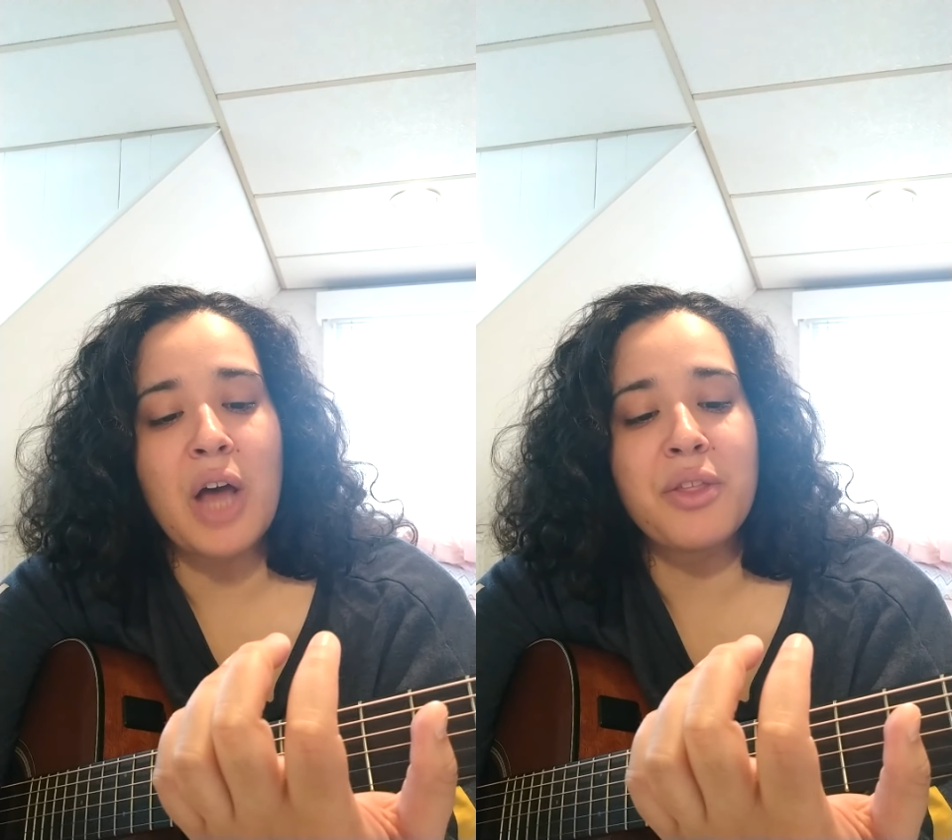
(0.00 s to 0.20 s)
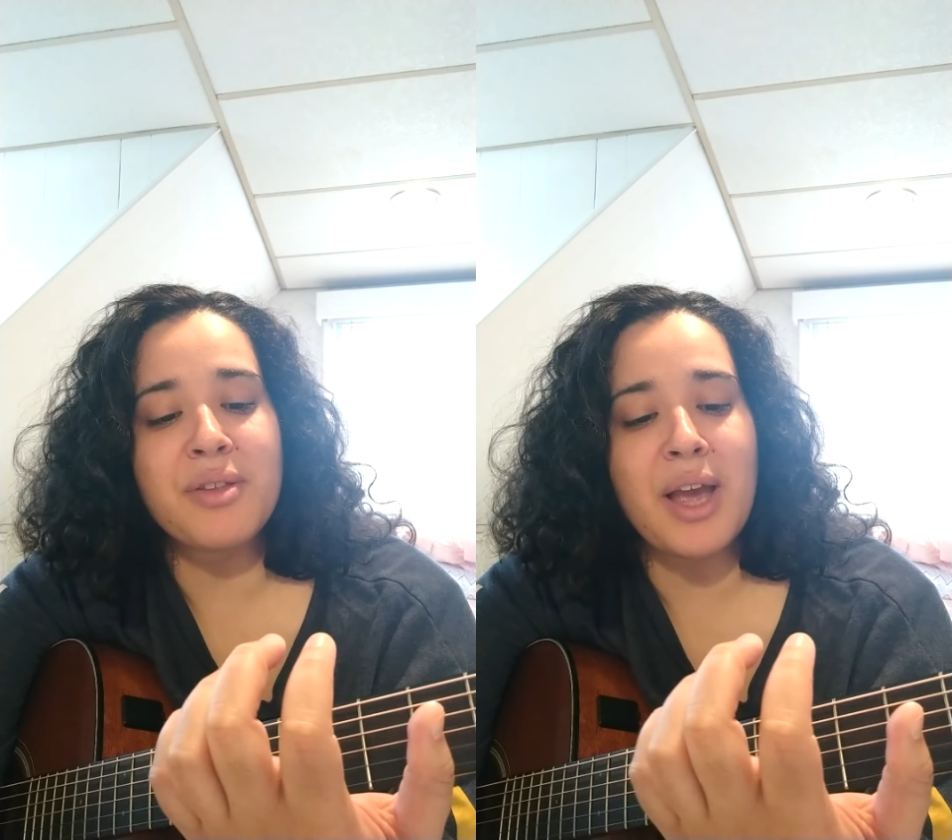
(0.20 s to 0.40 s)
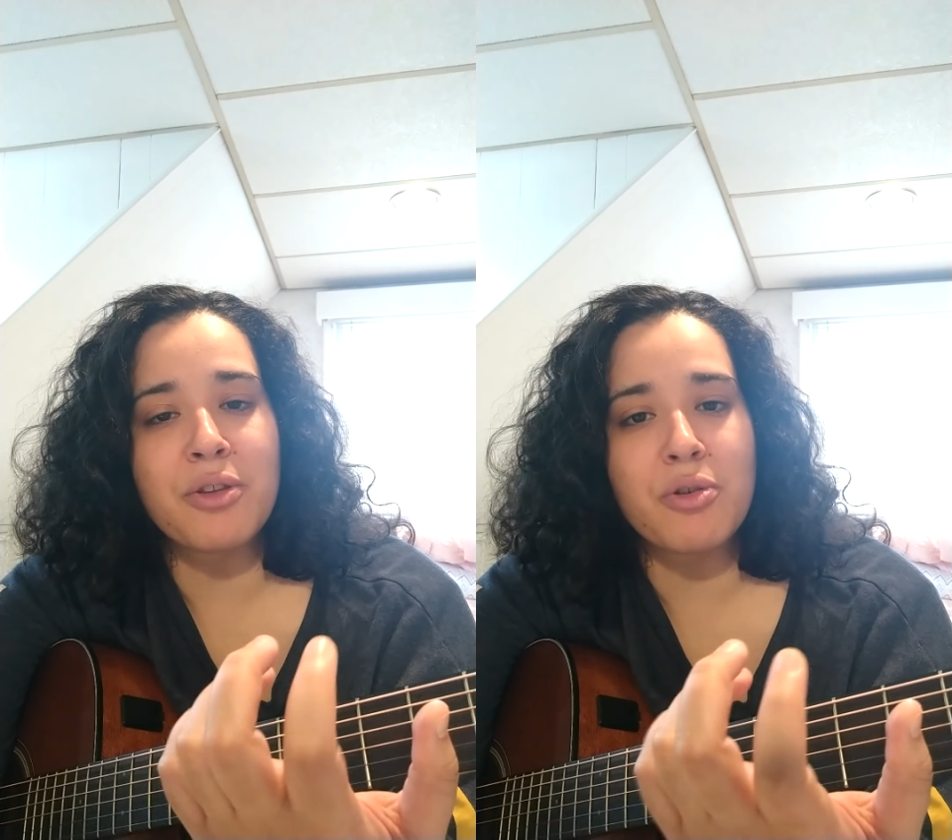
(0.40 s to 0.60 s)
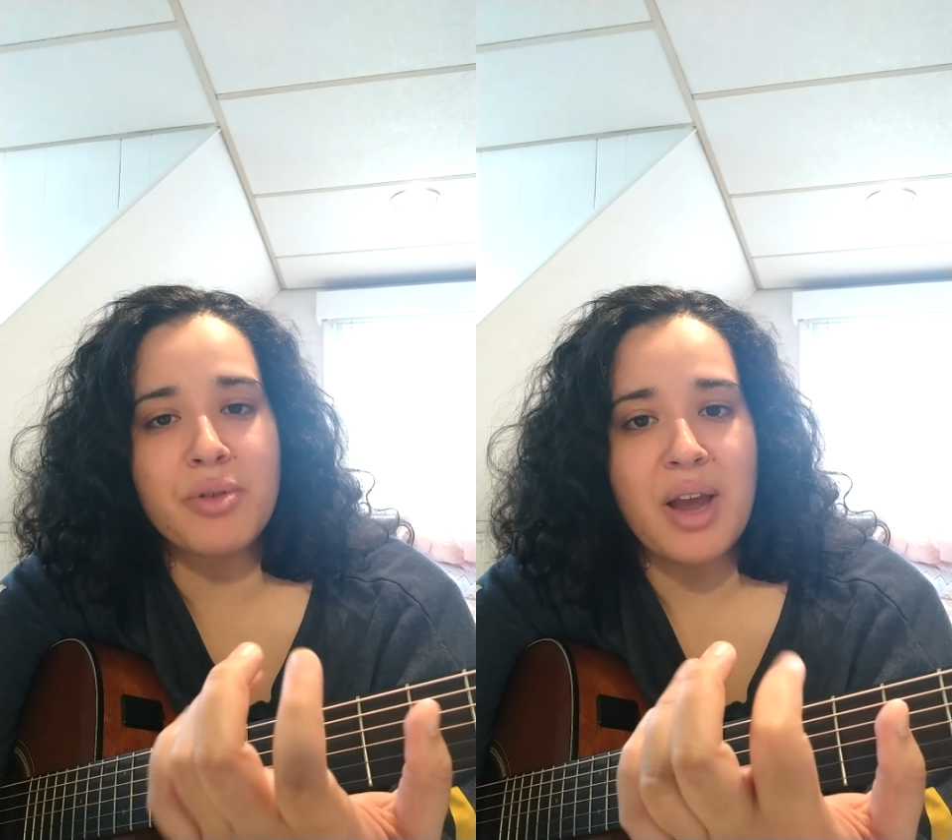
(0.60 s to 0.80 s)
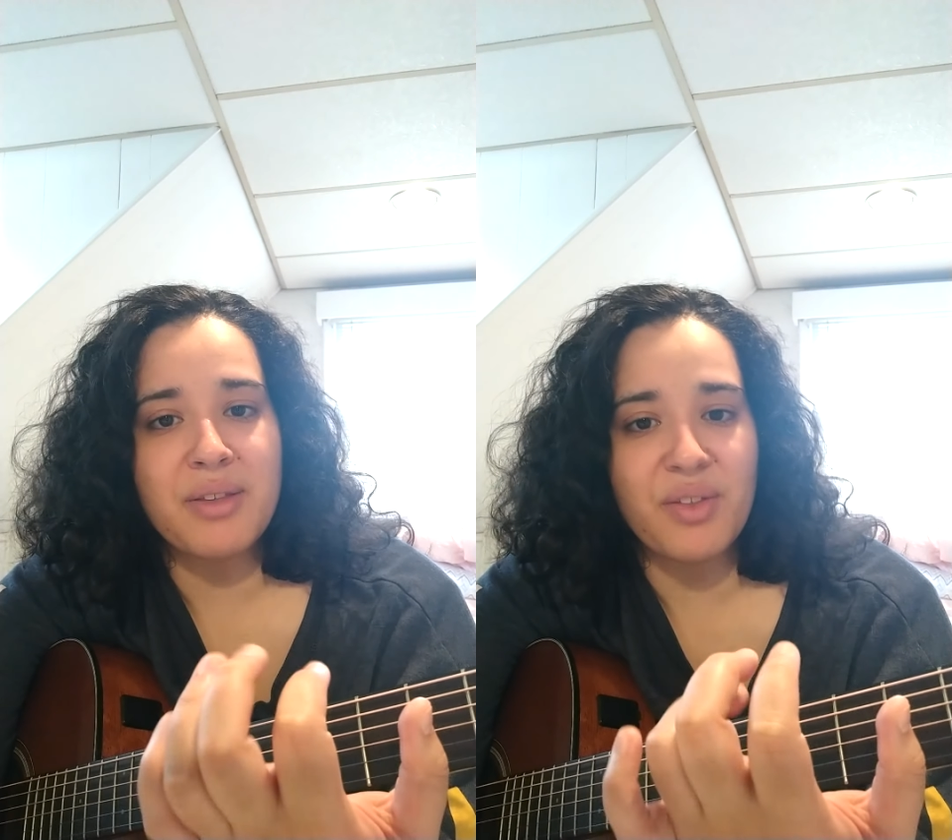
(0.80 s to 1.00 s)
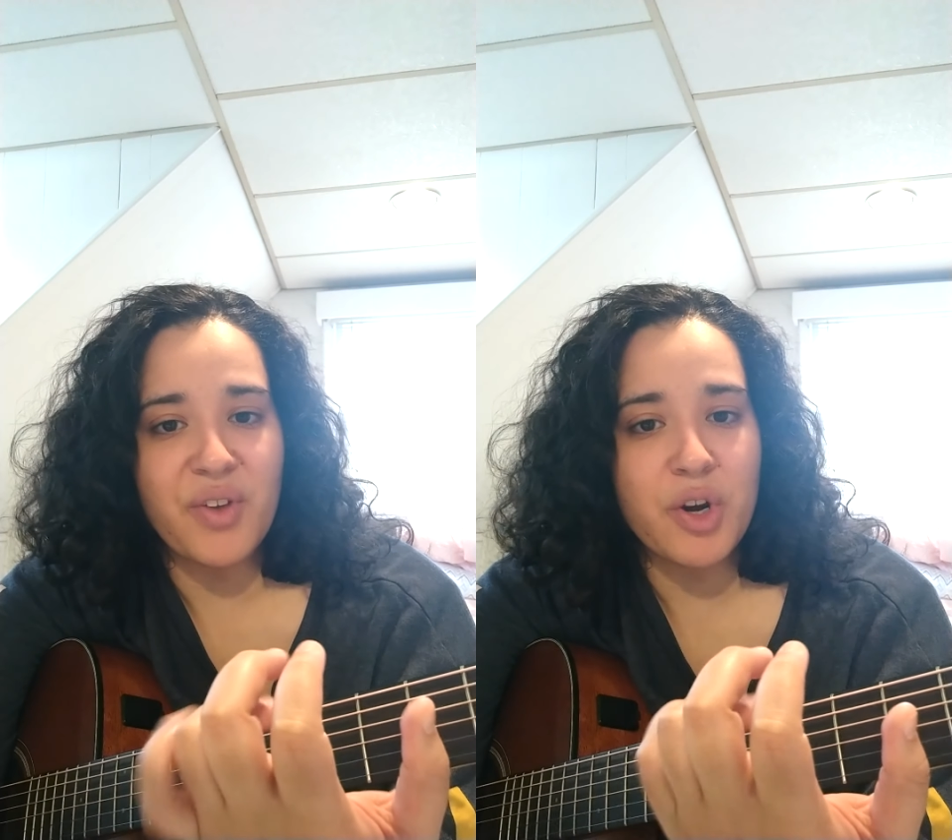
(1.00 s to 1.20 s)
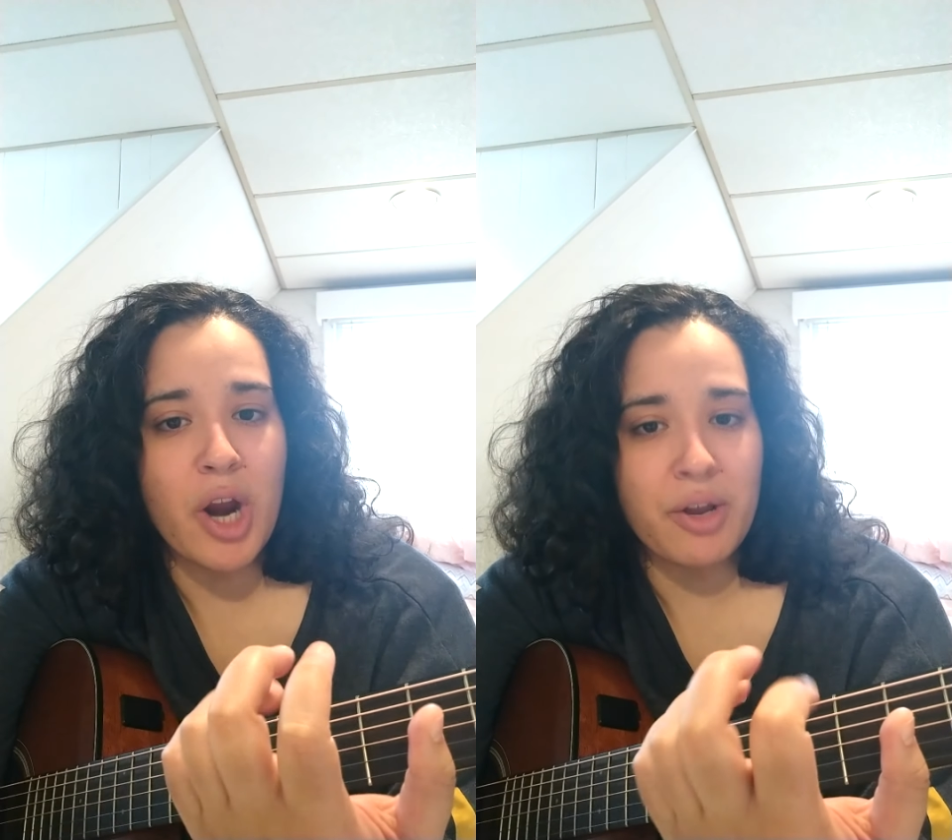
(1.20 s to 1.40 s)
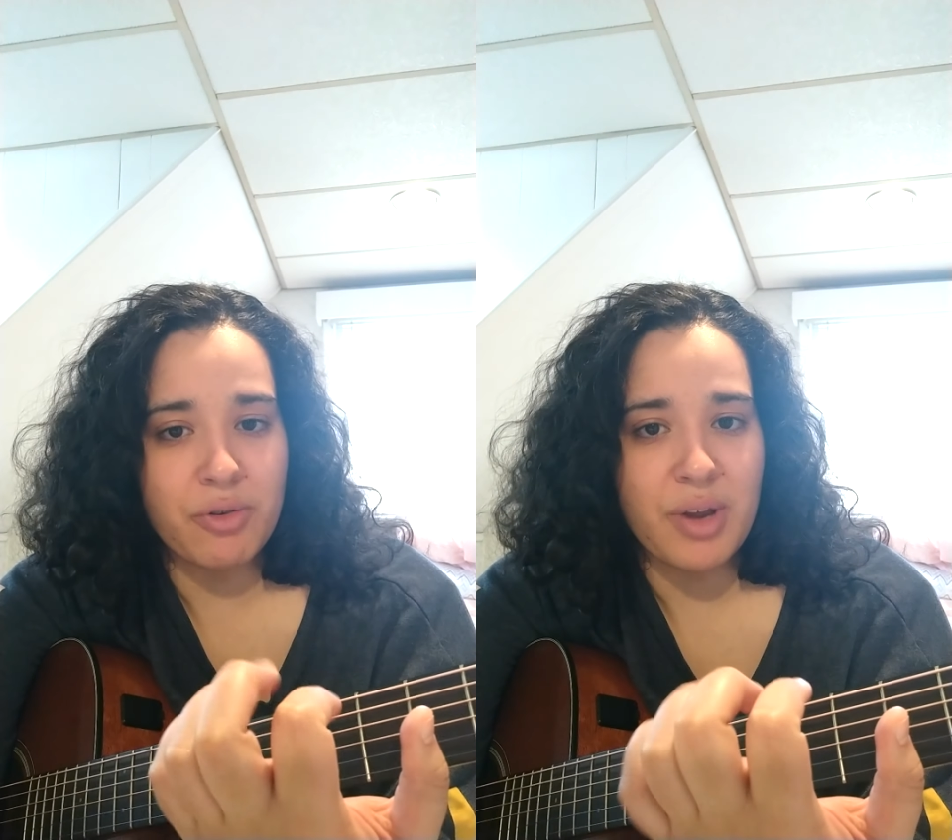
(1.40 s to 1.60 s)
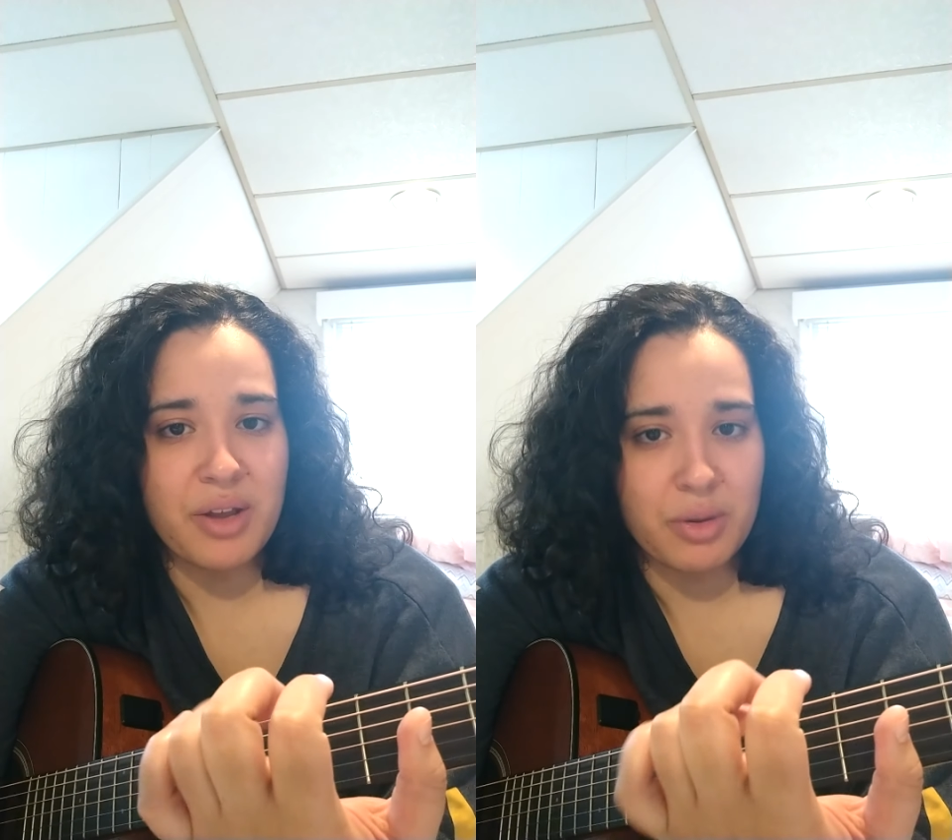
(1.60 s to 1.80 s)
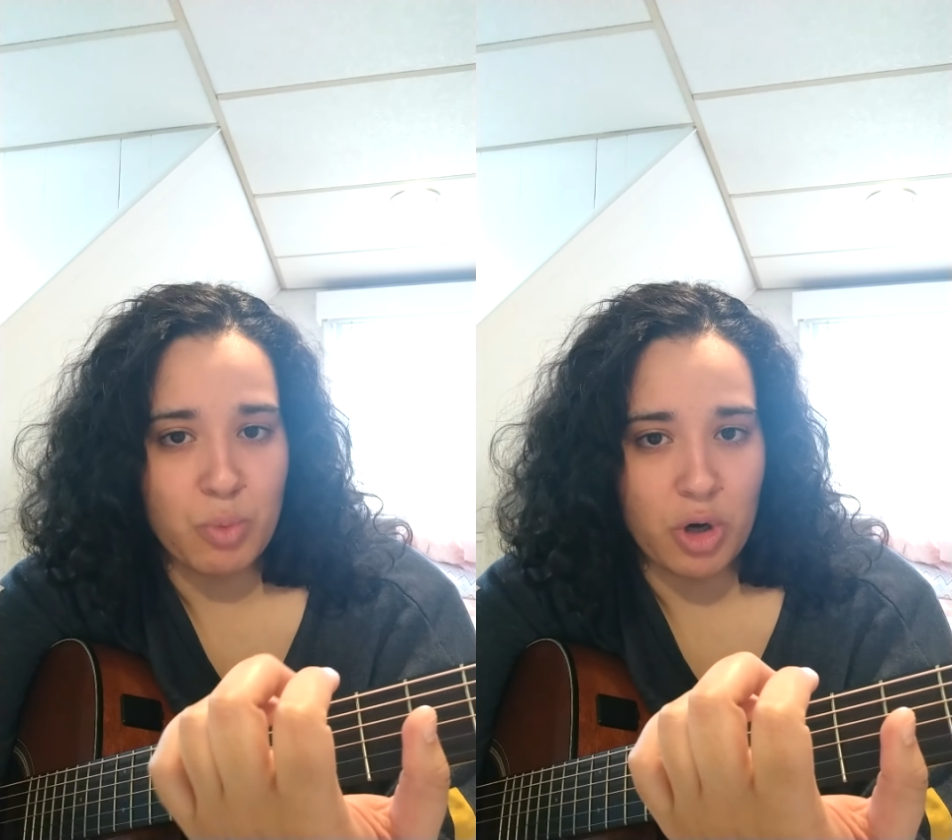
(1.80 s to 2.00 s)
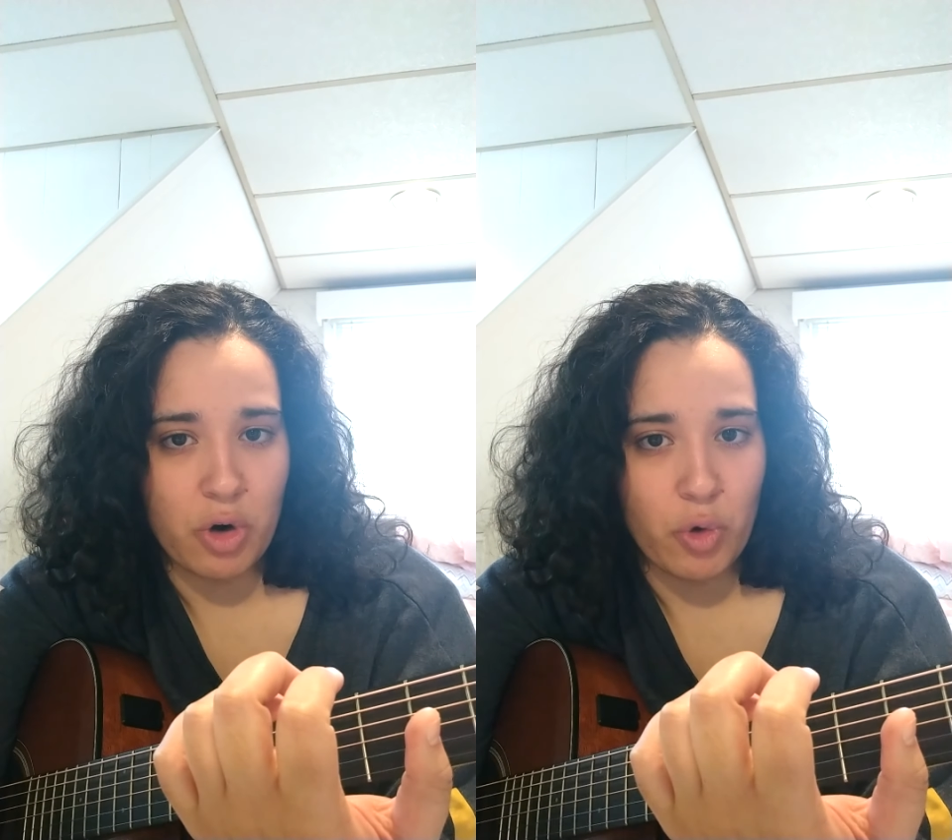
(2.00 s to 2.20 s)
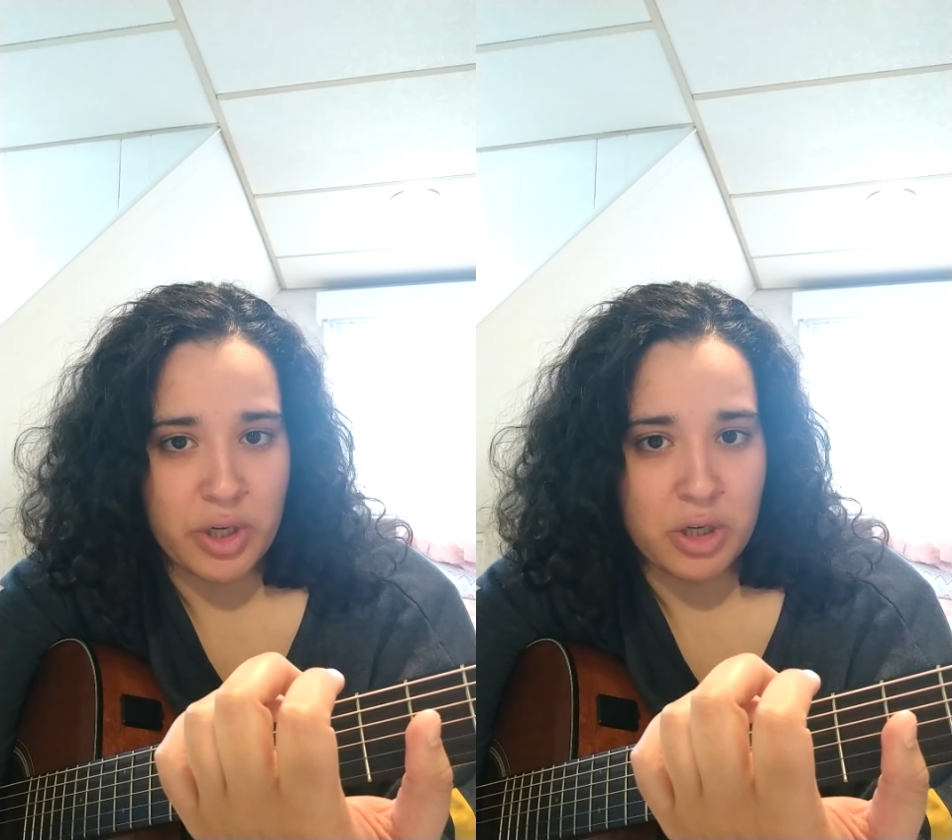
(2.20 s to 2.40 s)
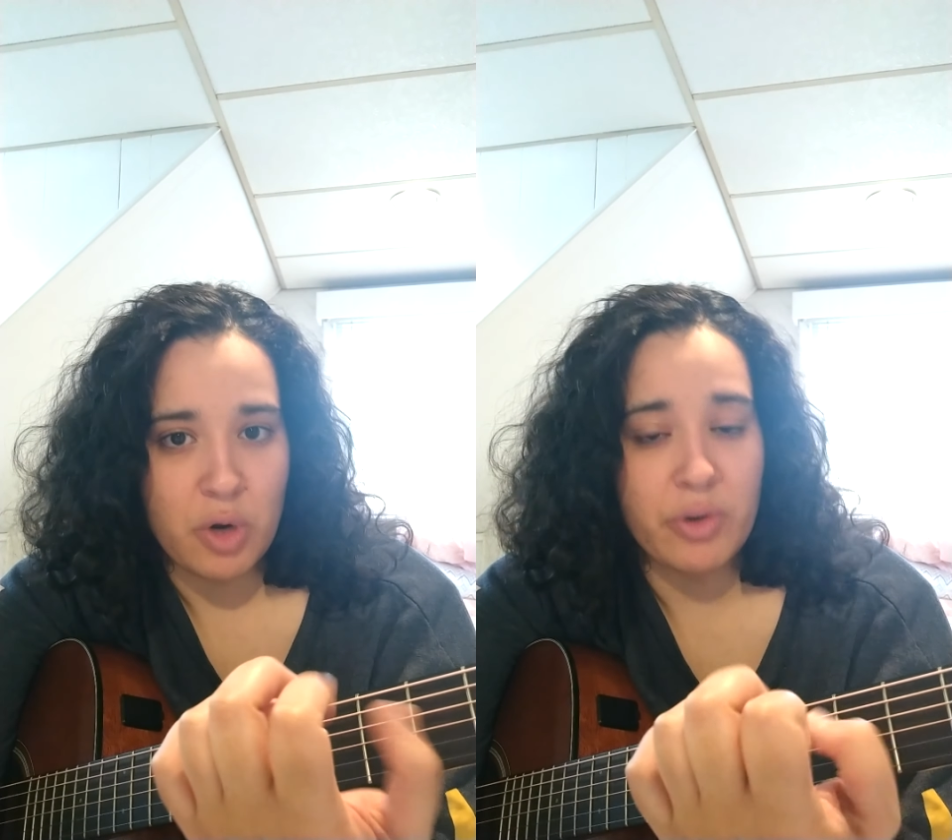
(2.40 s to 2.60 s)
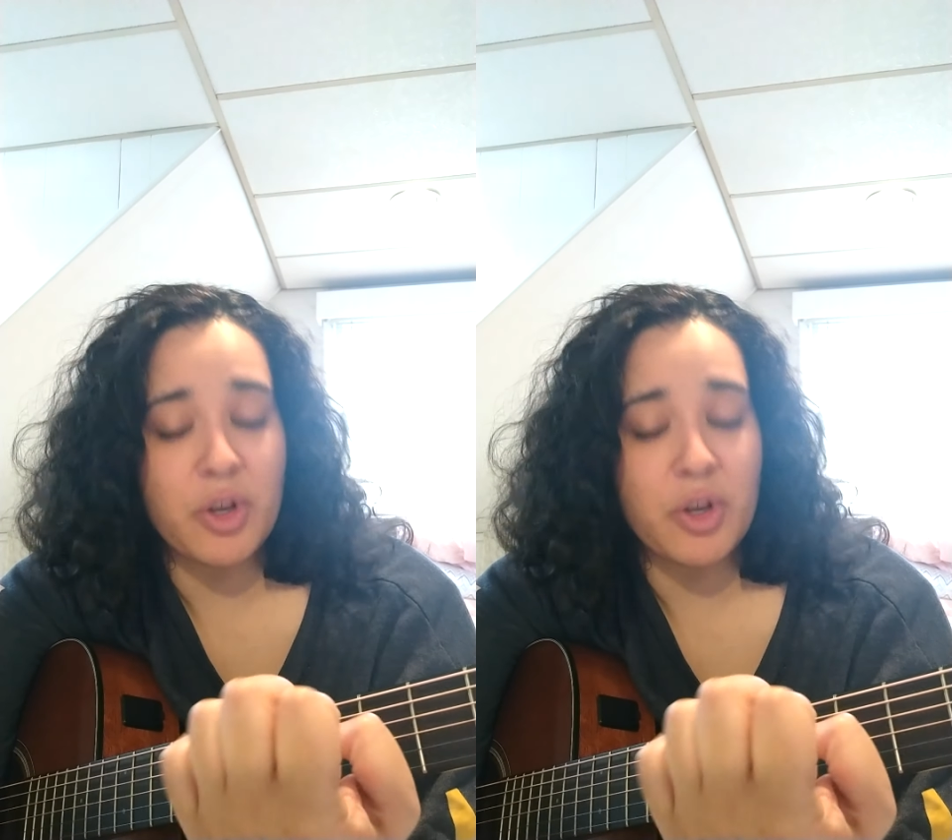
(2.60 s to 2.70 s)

this exercise, these finger exercises we're going to do.